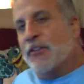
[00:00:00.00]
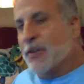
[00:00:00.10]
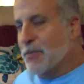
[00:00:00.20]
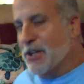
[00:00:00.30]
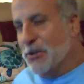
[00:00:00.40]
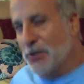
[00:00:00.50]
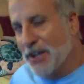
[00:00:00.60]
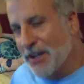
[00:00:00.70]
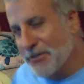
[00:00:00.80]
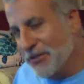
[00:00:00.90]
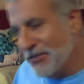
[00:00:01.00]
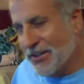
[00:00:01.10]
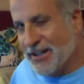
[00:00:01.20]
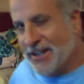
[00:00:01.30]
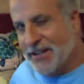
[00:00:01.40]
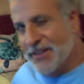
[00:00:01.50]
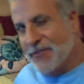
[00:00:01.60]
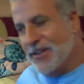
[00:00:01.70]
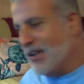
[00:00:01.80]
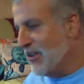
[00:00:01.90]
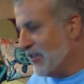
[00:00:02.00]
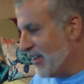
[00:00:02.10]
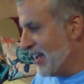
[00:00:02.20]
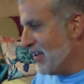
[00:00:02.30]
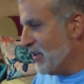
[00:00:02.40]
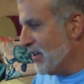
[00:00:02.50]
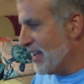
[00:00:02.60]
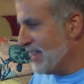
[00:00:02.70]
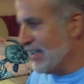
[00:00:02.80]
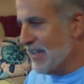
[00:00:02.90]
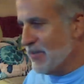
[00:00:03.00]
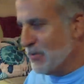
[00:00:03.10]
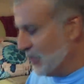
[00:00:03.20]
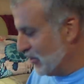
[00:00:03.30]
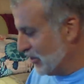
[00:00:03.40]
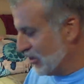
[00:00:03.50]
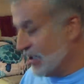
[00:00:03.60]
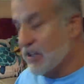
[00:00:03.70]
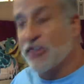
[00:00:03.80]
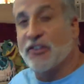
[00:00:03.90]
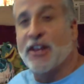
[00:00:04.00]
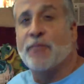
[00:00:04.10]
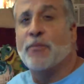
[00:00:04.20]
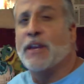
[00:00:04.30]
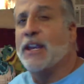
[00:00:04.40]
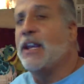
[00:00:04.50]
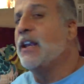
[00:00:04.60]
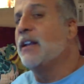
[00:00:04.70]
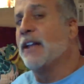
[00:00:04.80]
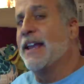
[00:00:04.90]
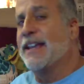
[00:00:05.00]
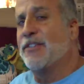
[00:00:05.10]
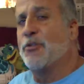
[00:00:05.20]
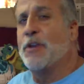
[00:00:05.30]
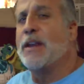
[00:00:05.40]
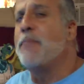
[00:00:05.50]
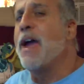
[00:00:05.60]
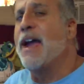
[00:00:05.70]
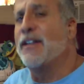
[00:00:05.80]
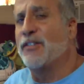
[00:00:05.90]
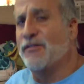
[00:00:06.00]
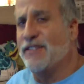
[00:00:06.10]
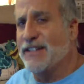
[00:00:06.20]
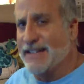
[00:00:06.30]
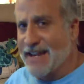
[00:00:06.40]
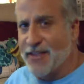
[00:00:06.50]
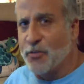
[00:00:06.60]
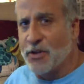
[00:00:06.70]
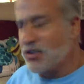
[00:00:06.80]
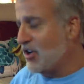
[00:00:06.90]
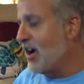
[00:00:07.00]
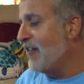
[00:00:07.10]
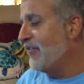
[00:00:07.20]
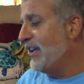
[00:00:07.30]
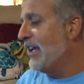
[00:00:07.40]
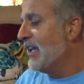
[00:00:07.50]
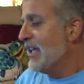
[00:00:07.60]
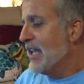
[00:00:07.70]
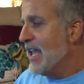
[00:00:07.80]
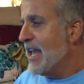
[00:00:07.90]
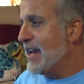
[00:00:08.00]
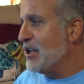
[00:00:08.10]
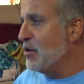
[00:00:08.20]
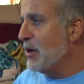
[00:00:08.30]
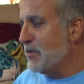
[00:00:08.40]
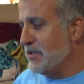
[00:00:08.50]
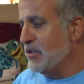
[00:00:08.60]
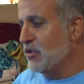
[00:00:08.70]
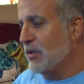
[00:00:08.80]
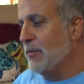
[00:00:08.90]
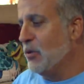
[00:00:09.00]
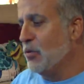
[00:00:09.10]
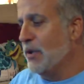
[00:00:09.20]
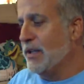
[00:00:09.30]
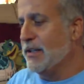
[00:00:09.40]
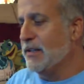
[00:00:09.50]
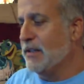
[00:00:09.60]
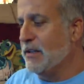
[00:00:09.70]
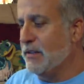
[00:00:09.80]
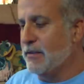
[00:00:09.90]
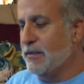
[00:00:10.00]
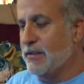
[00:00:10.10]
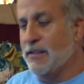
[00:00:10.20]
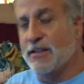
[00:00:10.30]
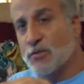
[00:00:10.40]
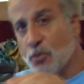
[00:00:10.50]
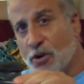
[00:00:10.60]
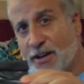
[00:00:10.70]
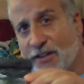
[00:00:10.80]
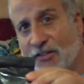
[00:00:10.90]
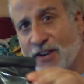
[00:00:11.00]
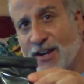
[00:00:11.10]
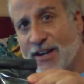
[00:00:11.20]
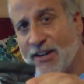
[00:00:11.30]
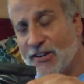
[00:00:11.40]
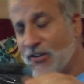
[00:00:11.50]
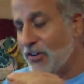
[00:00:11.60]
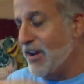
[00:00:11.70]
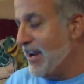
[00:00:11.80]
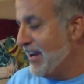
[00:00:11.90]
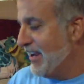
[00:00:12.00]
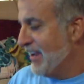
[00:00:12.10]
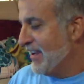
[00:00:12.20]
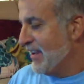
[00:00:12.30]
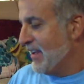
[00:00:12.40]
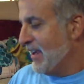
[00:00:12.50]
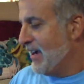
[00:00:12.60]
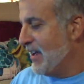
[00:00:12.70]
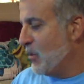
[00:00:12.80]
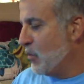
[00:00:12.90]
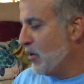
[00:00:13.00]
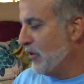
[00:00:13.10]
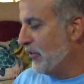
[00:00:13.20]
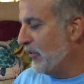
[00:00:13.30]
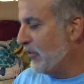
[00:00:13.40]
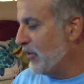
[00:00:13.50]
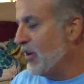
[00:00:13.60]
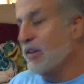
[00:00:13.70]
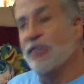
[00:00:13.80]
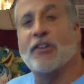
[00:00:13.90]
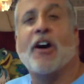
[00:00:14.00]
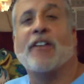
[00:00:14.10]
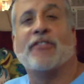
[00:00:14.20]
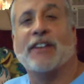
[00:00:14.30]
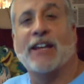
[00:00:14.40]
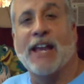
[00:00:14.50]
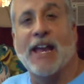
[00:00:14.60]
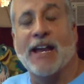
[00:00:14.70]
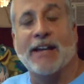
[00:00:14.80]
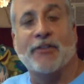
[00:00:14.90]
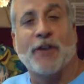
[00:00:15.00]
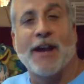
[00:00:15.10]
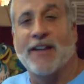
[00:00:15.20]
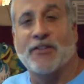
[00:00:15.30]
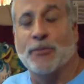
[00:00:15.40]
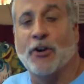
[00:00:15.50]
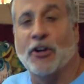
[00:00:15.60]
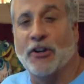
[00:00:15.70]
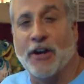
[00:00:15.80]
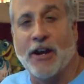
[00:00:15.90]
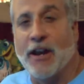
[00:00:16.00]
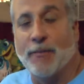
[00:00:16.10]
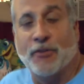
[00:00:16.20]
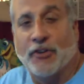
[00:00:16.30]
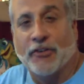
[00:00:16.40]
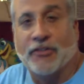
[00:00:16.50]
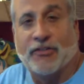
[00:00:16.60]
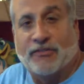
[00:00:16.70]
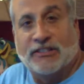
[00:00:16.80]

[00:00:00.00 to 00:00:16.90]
Somebody who loves uh, the videos that I do, and I think even Meshuggah here, sent me like three bags of Death Wish coffee, and I knew I was in trouble when the, this warning sign here saying uh, the world's strongest coffee, and so I had some earlier, and I'm just